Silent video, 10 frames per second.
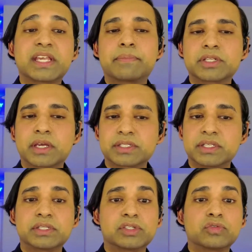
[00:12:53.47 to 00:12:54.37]
I'm going to
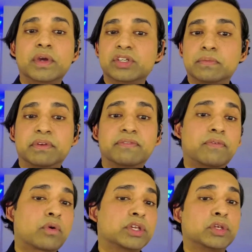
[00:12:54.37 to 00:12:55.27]
sabotage this
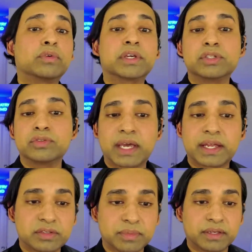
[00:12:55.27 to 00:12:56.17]
situation before you can
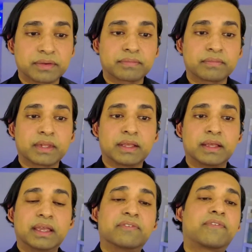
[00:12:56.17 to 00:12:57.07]
do that to me.
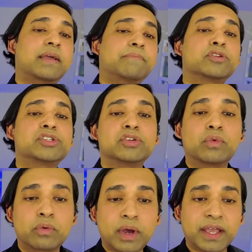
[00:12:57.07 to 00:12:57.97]
If I
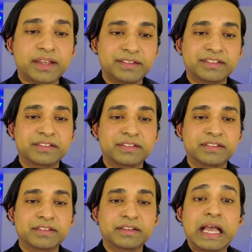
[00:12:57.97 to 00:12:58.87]
push you away,
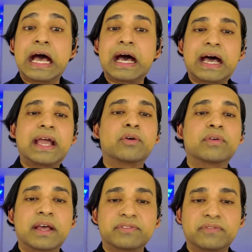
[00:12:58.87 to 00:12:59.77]

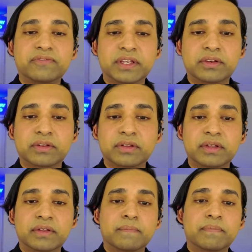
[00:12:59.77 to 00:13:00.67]
I don't have to
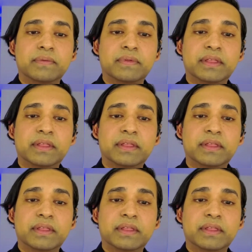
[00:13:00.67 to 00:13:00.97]
feel